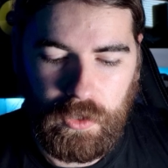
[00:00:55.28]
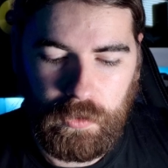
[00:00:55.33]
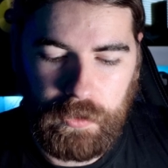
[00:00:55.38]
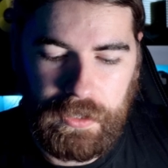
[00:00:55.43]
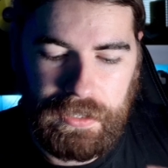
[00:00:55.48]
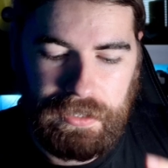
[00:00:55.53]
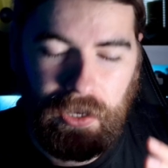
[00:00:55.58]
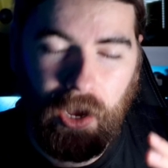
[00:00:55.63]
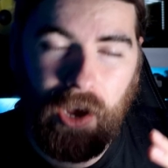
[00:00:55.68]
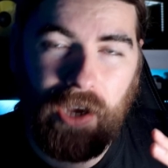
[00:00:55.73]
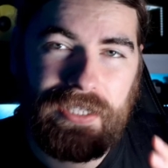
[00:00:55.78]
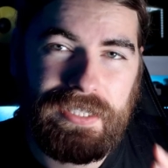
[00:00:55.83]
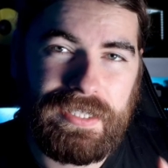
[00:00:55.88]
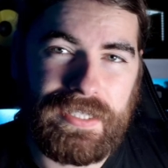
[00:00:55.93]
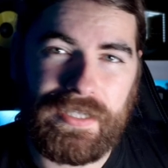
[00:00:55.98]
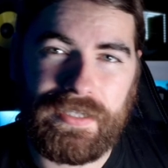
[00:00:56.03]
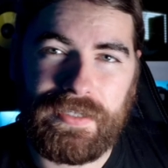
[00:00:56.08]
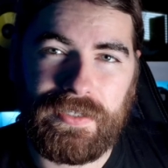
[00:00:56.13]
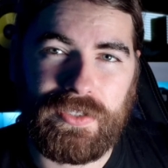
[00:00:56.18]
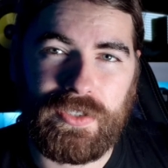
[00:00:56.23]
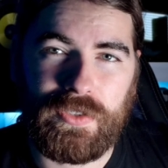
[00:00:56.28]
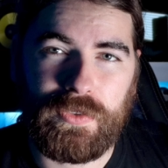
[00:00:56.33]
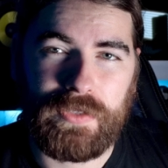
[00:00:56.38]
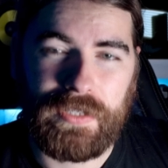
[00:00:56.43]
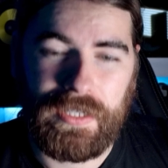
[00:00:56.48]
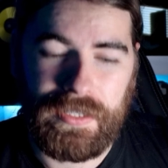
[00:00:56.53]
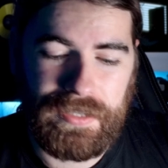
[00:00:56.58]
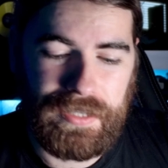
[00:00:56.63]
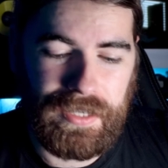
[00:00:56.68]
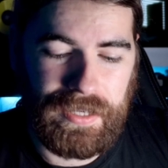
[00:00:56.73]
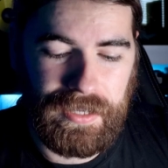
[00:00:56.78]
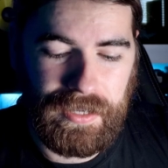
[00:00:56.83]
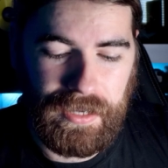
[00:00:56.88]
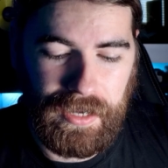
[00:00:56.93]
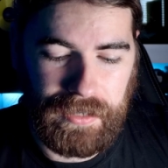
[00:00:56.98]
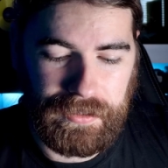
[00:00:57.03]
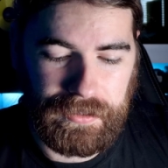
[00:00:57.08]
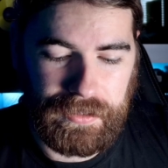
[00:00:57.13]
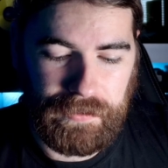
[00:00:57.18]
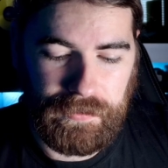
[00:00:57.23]
We need to isolate the suitcase here
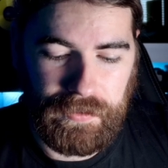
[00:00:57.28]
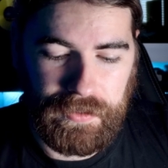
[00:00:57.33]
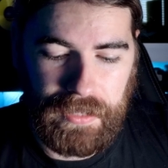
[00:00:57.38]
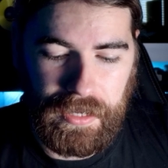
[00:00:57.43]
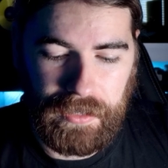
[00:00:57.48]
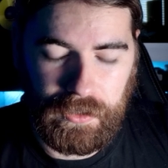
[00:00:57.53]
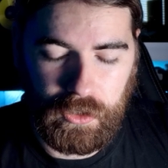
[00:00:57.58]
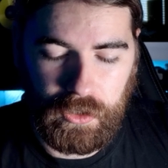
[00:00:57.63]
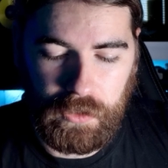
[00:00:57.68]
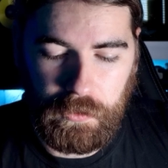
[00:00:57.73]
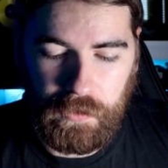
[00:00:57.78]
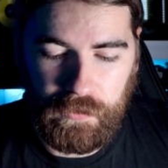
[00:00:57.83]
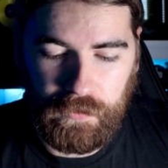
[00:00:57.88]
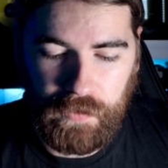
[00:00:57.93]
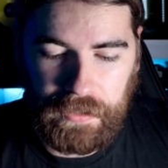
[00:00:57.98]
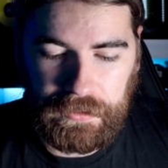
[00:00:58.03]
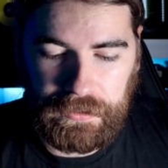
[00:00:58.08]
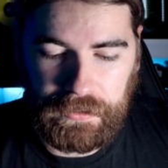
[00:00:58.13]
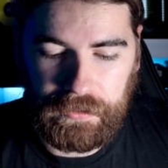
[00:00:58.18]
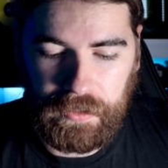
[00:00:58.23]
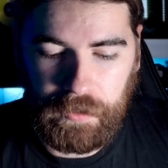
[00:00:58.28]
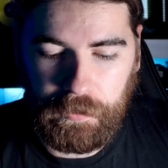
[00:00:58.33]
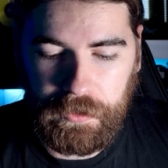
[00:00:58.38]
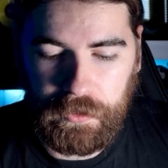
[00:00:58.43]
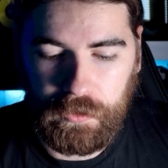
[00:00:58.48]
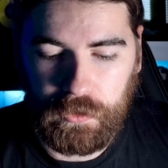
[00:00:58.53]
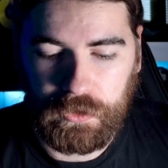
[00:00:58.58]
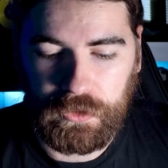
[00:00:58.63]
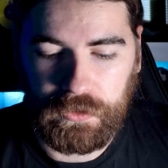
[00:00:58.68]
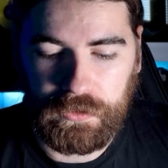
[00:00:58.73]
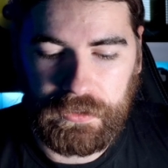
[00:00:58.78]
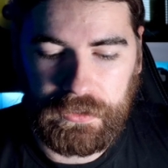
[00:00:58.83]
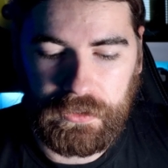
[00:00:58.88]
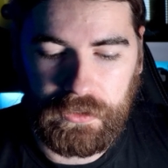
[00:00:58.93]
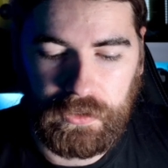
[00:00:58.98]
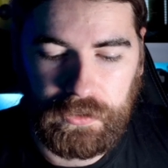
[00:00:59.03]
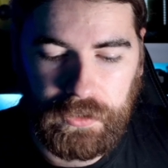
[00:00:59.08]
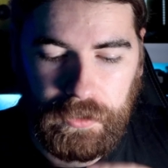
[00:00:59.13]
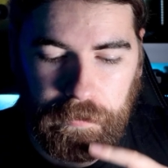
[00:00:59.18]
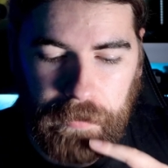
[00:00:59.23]
and give it that glow effect, and then we also need
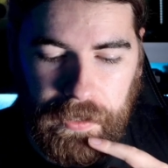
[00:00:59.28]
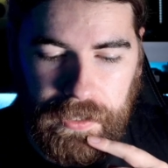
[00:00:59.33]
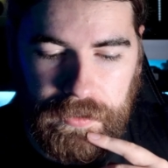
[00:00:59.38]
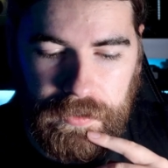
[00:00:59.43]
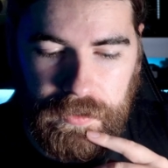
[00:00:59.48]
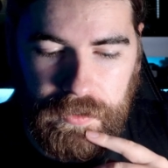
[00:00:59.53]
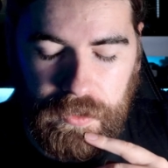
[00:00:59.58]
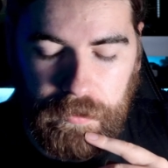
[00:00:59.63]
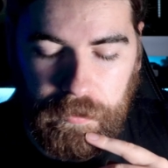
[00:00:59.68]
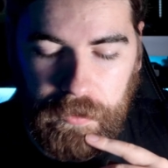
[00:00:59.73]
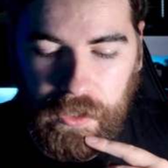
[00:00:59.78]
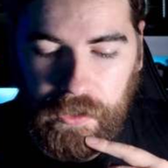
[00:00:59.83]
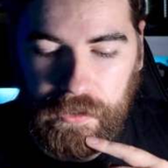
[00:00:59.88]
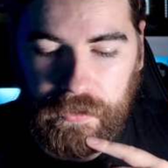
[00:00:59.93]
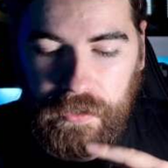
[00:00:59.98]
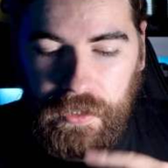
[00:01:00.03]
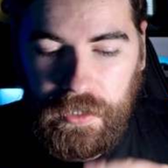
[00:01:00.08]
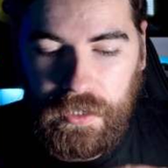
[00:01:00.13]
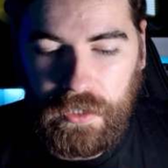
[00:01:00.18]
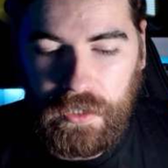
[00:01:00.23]
to look at painting some light.